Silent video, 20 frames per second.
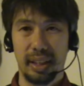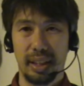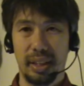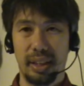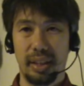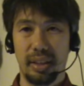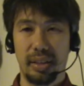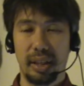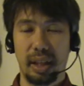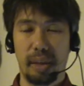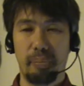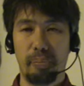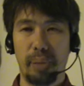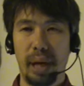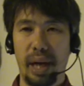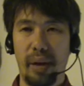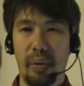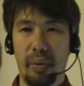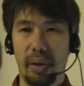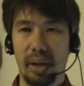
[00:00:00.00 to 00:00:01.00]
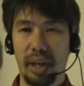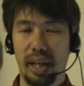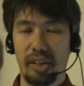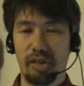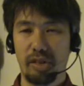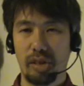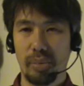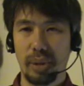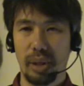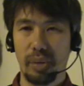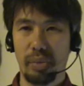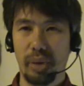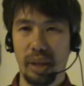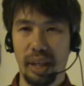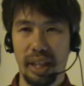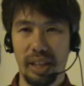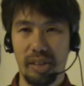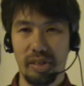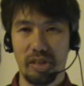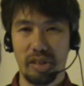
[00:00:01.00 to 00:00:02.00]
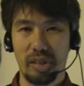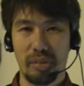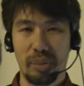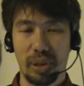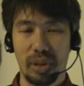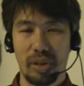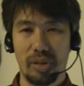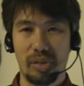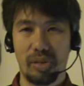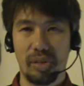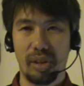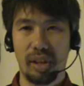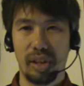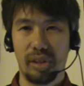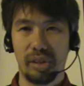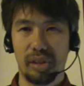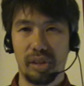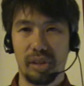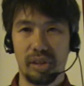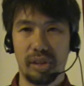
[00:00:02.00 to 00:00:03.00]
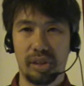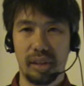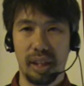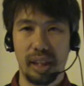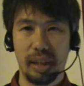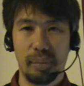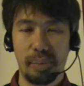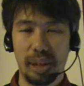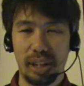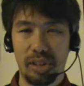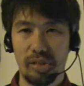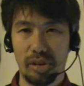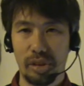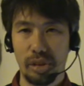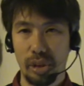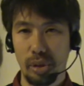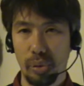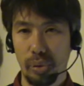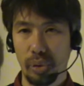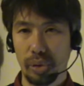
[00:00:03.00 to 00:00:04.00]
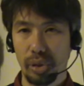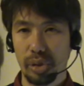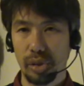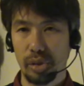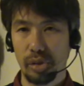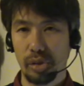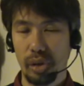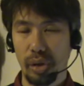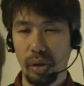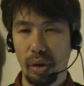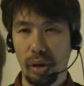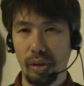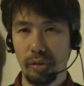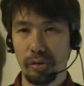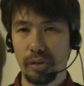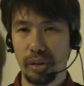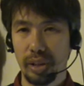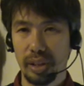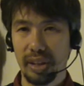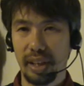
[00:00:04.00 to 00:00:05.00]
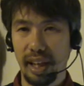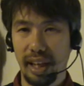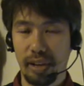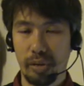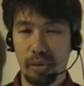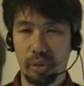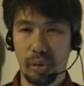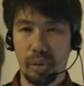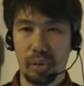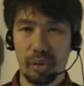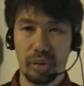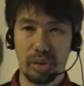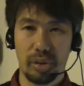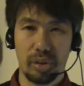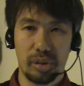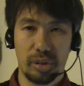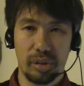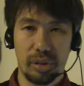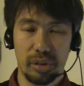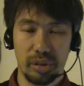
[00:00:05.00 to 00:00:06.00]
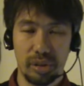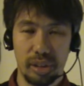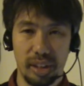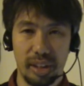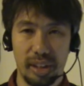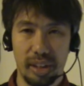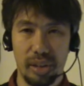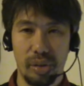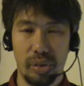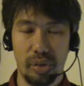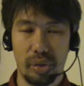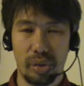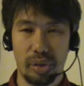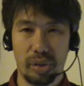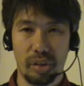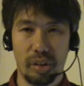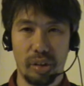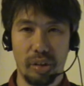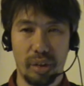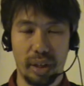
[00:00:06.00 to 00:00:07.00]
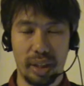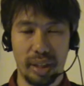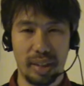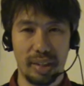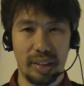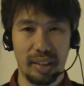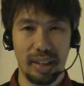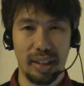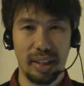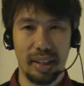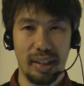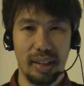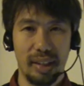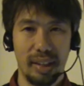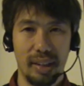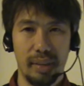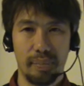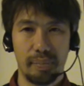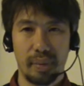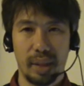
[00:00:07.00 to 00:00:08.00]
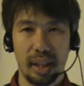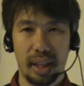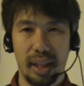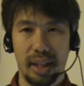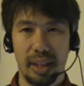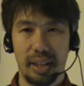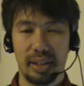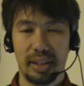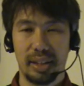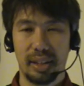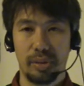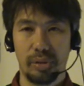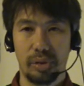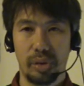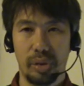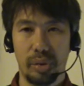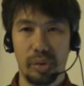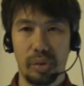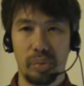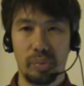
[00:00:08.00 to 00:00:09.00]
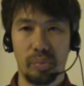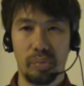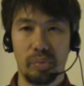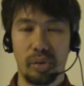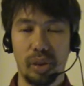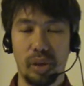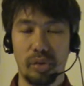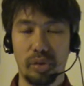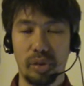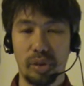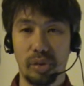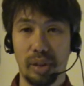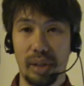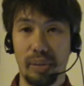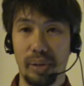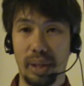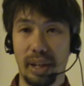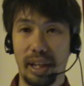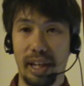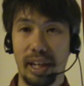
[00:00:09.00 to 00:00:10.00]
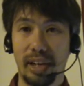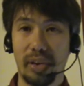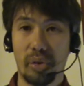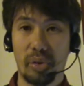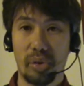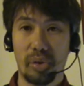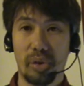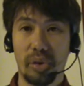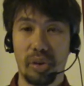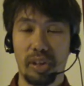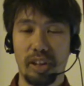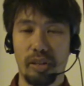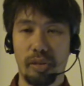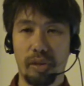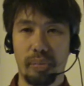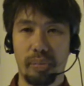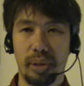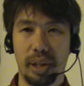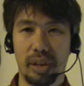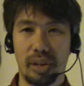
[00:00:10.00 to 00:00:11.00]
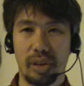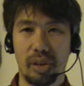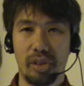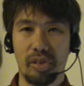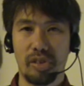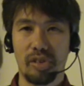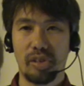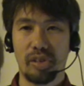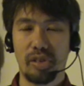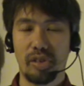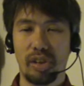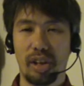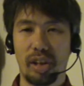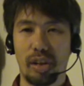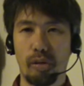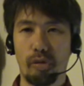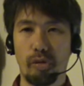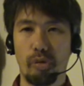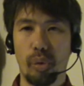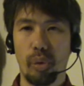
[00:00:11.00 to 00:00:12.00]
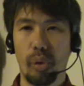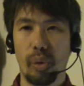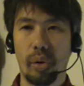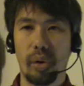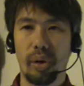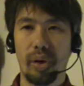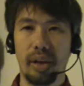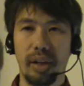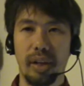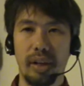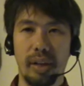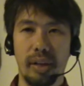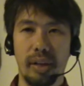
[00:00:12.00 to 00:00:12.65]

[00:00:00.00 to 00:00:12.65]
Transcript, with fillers: Uh, that power has to be released because there's at best a dual control over it. The egregore controls it and you control it. And if you don't agree with the egregore, there will be a constant tug of war